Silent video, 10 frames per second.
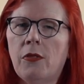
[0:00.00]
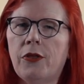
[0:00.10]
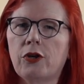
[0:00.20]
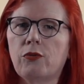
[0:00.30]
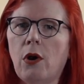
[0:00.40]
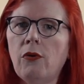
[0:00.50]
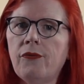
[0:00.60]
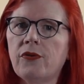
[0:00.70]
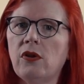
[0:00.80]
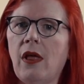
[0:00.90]
Their growth
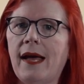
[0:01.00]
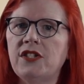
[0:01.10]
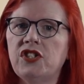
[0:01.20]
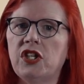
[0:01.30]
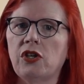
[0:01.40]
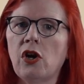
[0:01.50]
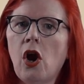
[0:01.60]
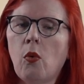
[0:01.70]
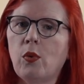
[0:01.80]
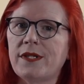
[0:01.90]
for the last year
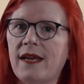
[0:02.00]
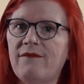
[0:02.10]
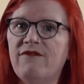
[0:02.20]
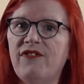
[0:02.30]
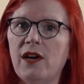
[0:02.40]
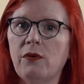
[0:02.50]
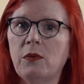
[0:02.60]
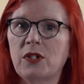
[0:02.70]
was a very